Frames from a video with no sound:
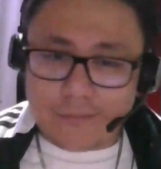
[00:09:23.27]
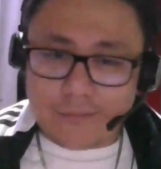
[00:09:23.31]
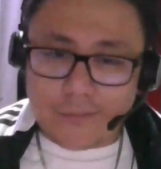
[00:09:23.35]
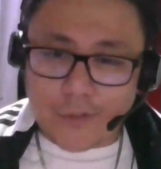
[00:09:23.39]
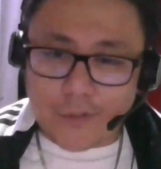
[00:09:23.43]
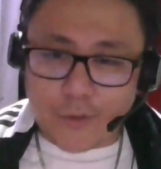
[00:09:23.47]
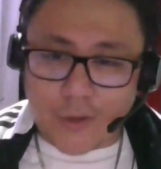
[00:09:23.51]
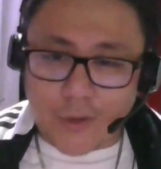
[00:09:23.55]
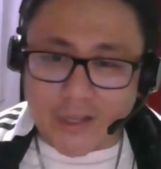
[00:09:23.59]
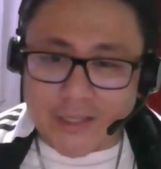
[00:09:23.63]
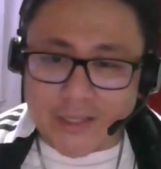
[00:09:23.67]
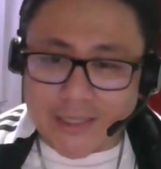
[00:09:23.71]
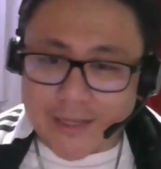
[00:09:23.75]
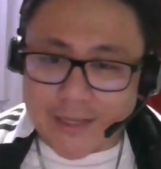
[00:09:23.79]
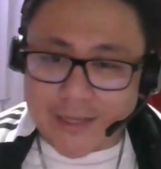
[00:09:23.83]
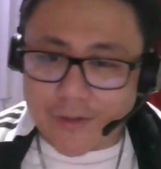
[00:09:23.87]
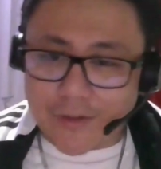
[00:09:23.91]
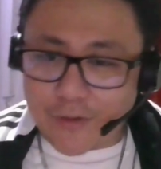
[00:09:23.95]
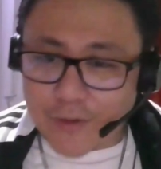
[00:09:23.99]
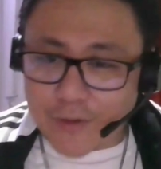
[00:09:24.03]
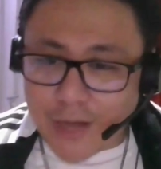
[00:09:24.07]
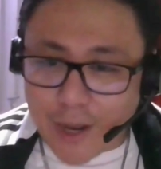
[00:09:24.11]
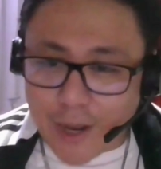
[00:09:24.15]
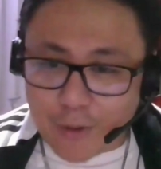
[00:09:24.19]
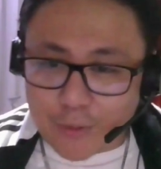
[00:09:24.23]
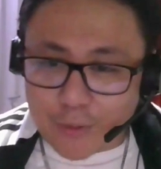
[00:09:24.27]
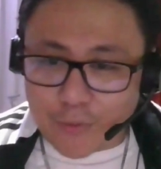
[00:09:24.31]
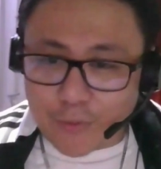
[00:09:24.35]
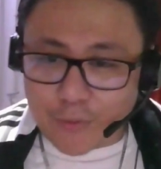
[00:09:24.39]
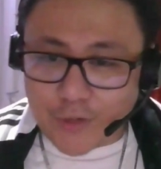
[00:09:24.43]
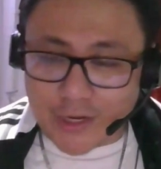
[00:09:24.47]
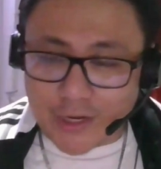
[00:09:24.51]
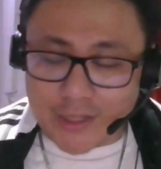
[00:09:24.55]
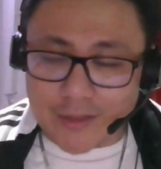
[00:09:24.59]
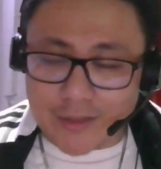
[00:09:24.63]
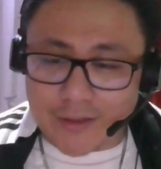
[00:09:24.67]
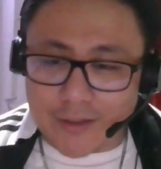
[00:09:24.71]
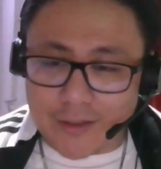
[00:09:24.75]
you know ideas on how to
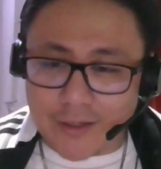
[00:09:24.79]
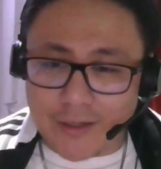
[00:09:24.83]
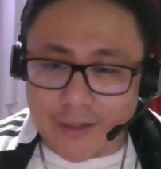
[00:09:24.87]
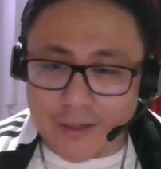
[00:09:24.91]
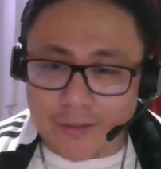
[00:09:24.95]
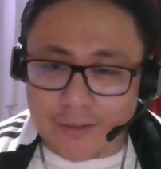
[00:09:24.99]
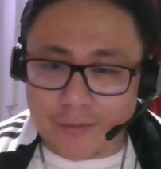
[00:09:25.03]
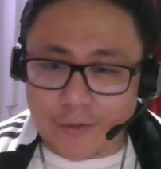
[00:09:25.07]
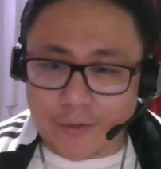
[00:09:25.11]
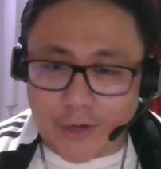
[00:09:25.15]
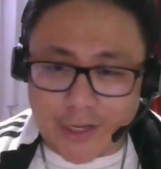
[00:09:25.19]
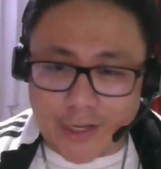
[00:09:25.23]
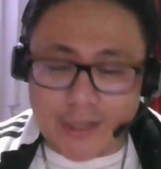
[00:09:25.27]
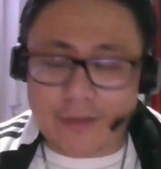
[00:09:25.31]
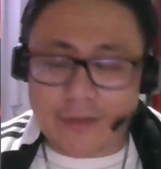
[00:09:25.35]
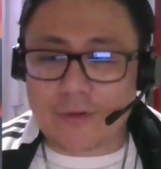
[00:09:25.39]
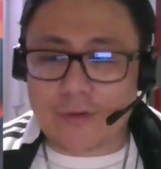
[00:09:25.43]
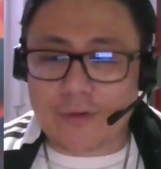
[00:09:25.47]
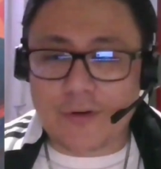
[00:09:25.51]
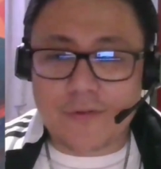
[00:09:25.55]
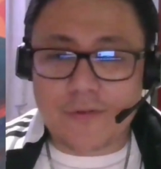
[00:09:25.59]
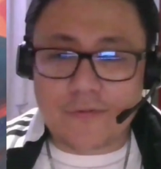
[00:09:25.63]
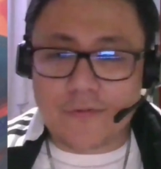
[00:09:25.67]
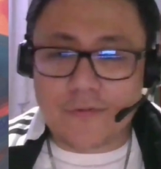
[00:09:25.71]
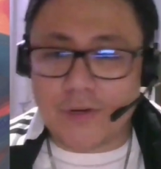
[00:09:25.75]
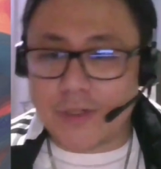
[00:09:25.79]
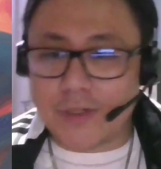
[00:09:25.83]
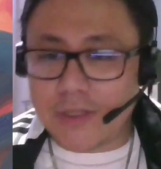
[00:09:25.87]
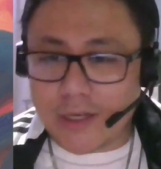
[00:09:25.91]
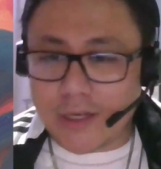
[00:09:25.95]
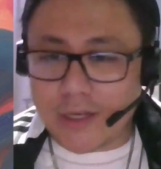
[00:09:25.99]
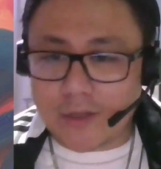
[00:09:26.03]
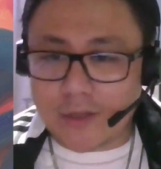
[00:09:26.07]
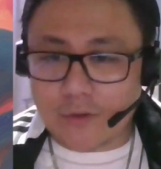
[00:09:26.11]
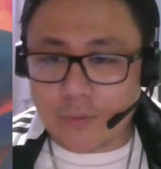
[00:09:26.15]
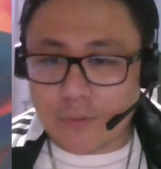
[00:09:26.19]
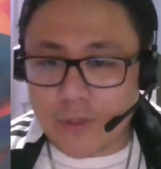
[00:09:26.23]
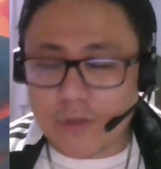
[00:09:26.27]
create uh, great or fun
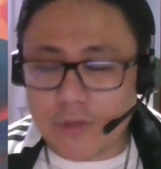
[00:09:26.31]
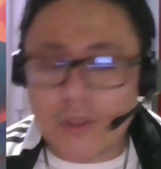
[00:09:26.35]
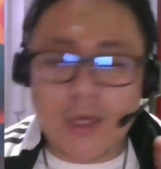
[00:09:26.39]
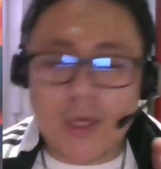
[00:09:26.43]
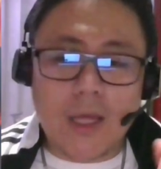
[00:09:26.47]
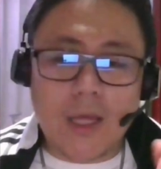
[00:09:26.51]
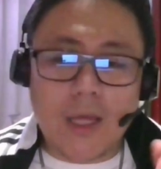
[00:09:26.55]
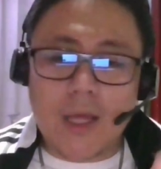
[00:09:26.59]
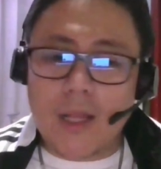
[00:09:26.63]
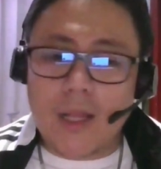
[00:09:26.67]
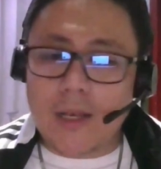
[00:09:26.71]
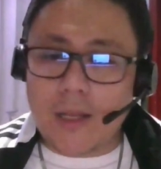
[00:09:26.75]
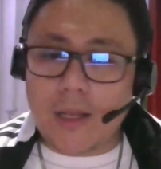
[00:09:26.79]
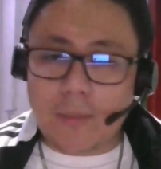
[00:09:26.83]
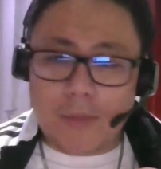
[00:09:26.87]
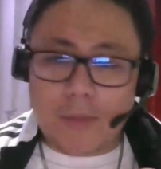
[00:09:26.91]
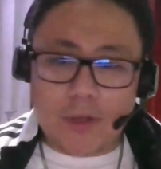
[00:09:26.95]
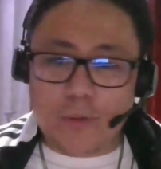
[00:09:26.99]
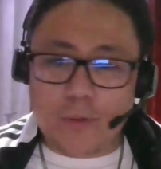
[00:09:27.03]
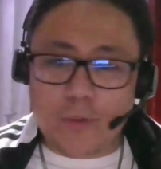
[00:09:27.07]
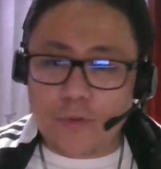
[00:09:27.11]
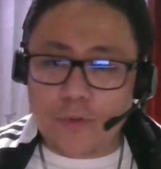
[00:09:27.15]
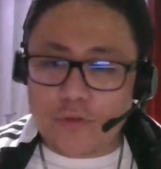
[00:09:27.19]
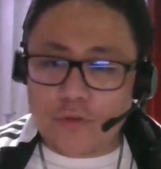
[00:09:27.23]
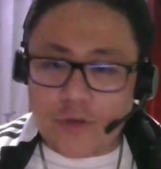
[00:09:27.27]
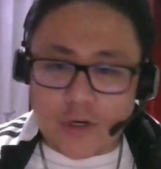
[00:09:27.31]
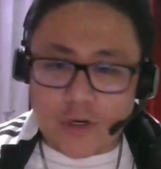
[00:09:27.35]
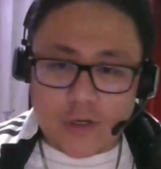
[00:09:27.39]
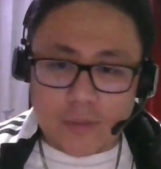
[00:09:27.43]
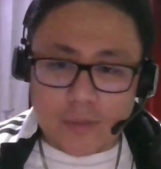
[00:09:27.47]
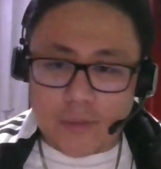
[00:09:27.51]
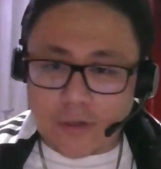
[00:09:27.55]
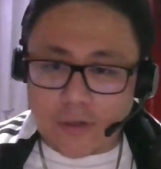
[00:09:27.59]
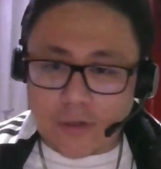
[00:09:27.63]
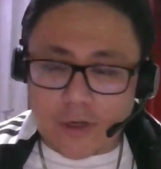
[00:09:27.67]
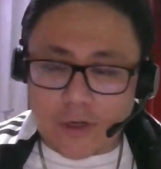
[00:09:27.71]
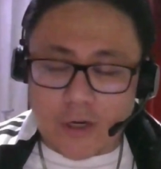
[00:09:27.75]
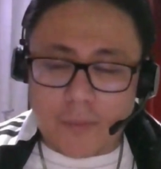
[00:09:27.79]
decks with let me know share them
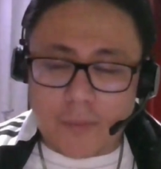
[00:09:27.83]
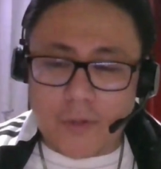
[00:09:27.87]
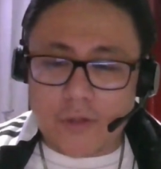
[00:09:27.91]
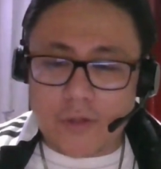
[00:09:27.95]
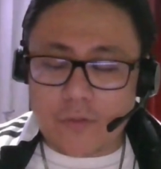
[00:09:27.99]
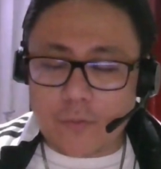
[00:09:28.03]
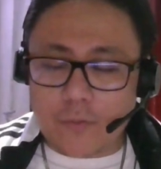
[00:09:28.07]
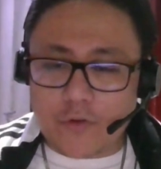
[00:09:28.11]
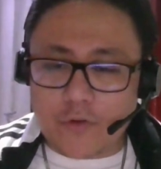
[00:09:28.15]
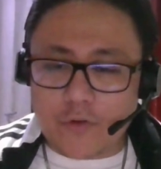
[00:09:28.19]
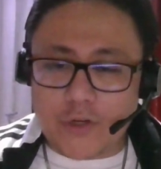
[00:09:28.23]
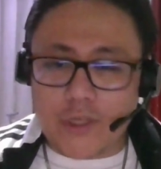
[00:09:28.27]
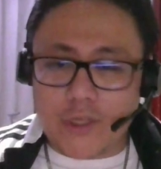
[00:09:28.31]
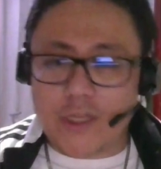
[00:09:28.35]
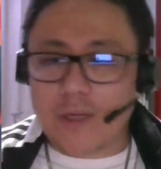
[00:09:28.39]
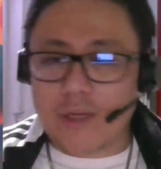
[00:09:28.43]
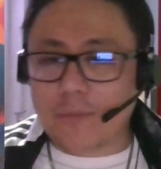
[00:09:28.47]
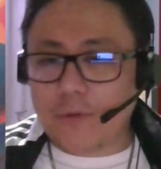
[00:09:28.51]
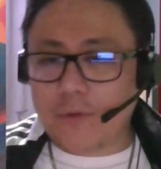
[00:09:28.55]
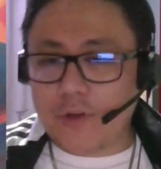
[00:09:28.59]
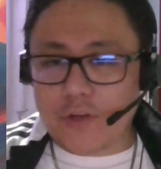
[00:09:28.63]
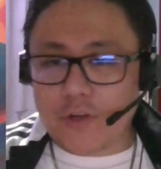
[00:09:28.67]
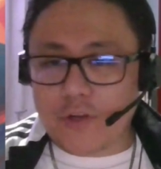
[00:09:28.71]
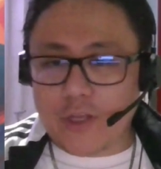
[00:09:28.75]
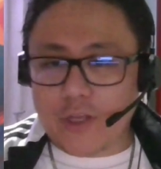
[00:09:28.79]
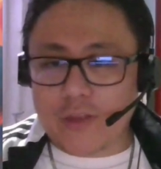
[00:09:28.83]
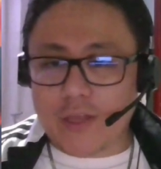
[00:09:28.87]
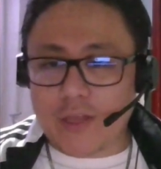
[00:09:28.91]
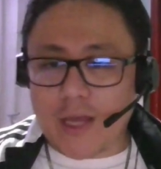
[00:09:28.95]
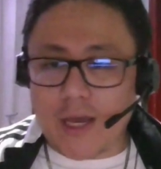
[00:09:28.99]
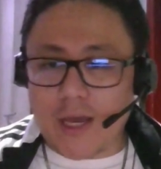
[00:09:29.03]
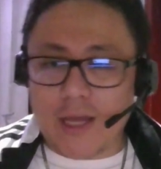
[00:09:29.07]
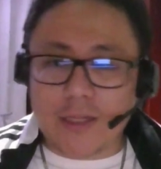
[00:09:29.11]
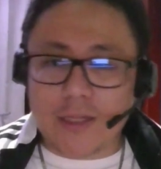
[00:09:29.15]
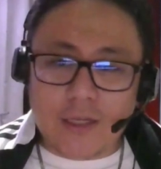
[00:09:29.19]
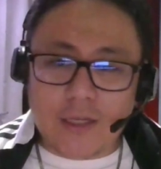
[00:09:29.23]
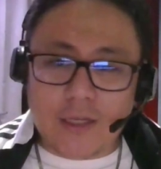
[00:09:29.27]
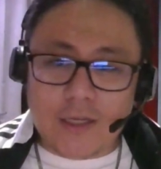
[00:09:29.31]
in the comments would really appreciate
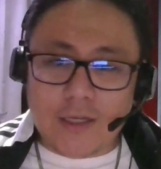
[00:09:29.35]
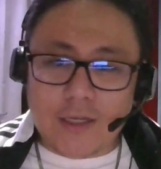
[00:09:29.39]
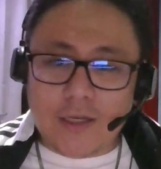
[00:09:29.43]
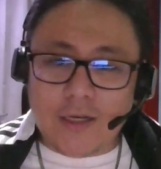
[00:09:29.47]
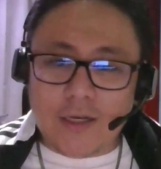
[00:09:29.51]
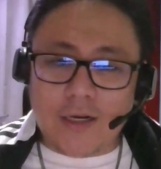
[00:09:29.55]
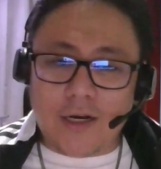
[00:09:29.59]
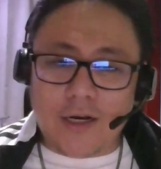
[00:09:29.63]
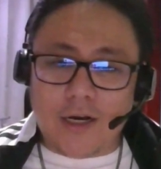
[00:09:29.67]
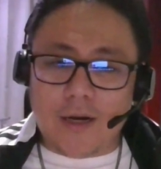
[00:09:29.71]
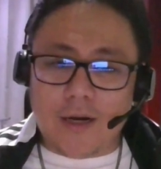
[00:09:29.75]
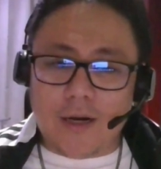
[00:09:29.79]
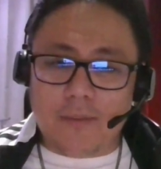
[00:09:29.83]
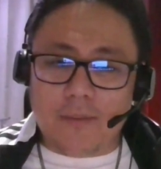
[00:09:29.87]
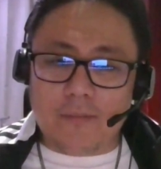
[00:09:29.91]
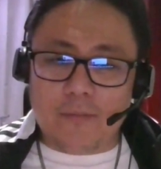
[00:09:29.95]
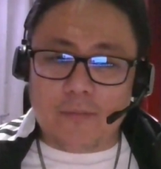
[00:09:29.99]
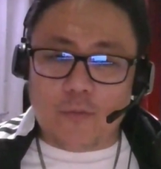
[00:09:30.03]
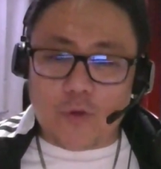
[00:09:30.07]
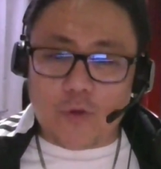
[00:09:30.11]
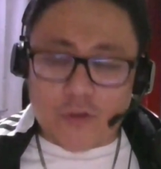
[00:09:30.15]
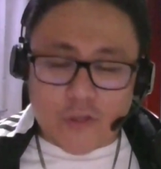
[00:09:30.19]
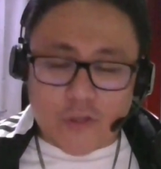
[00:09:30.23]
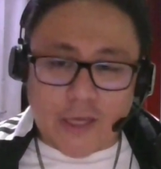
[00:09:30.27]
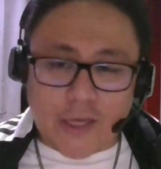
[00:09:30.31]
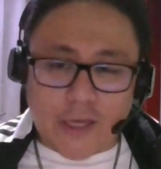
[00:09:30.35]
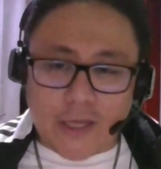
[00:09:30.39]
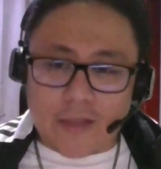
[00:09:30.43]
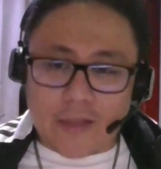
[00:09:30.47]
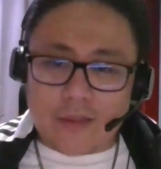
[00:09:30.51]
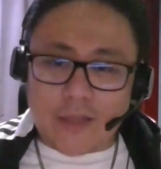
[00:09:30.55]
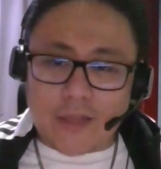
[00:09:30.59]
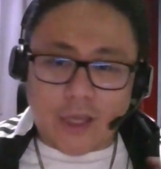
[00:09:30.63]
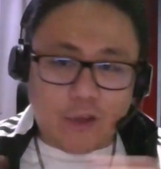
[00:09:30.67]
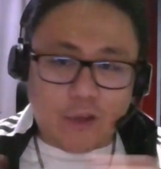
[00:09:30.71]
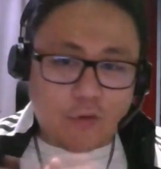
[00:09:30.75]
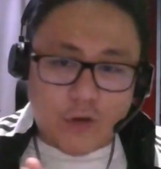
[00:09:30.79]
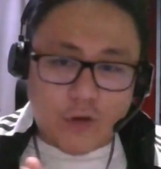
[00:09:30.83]
that um, once again
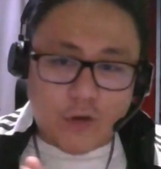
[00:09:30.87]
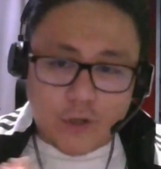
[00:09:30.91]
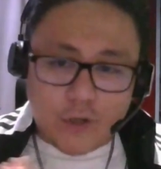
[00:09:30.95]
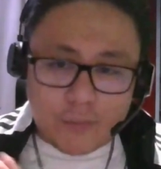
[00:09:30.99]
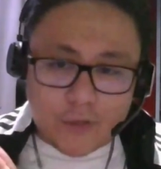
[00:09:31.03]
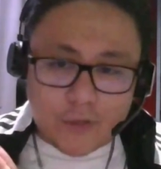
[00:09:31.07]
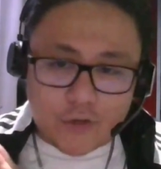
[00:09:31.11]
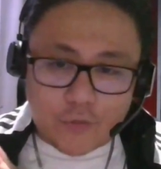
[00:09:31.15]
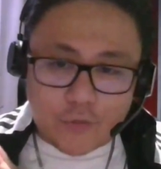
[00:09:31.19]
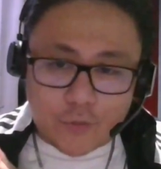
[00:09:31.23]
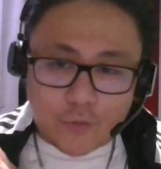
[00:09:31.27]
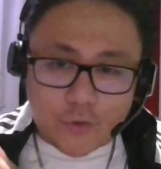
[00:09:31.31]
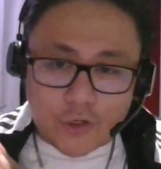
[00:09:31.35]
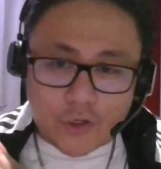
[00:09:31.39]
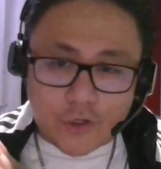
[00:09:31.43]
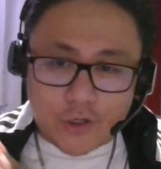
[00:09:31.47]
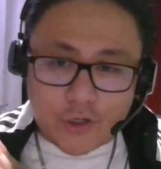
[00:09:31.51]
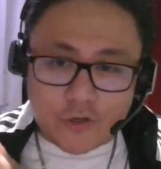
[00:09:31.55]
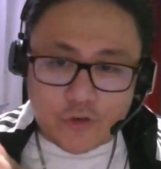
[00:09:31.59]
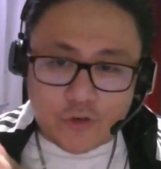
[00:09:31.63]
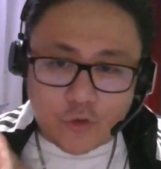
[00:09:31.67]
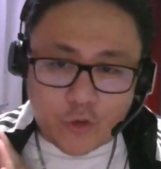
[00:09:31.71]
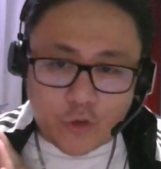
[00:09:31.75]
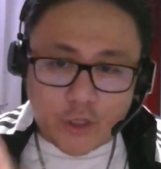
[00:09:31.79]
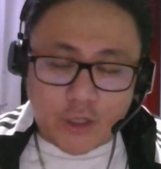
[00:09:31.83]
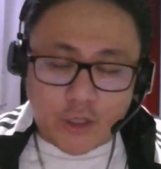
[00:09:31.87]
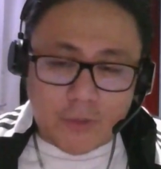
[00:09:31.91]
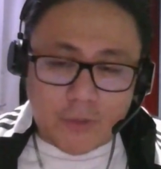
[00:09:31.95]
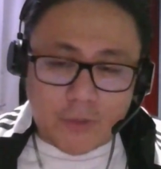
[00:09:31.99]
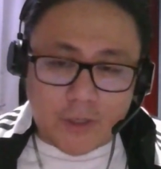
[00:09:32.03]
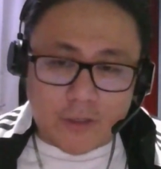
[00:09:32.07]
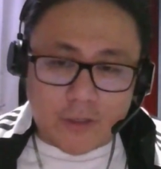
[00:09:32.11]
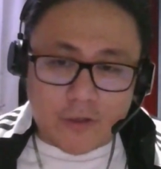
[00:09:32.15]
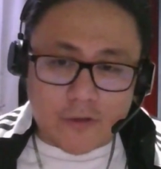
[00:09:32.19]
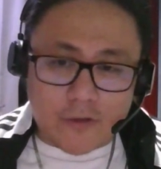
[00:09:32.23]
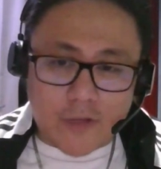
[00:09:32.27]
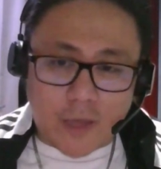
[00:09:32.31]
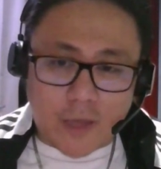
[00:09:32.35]
thank you very much for joining me
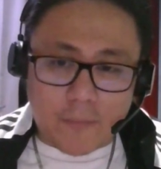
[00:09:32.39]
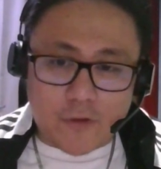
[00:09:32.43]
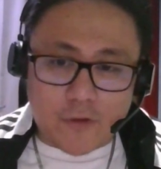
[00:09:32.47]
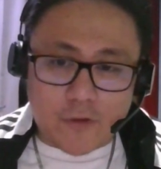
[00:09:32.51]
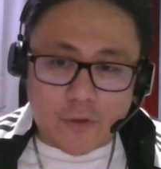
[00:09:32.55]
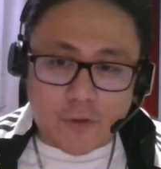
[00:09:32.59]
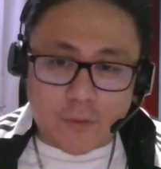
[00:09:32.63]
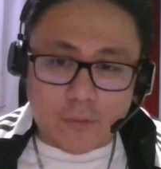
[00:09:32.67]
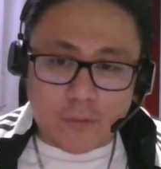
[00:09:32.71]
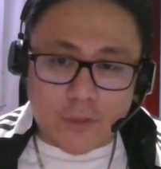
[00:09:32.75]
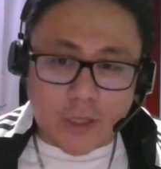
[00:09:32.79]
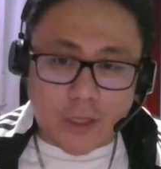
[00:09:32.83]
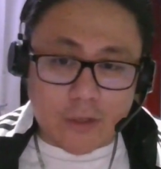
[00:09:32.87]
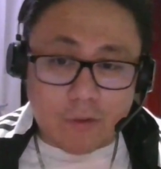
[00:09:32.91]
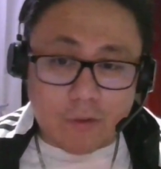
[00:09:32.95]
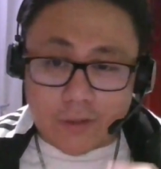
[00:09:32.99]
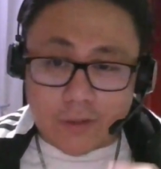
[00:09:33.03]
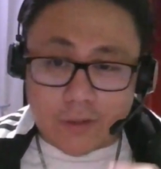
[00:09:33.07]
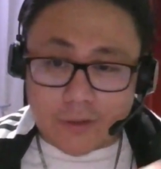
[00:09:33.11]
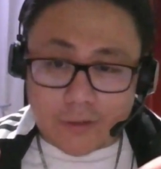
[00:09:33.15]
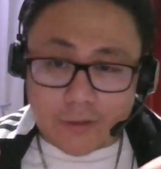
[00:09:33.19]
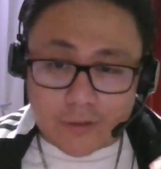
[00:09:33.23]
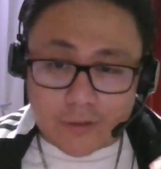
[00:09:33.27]
in this episode i know it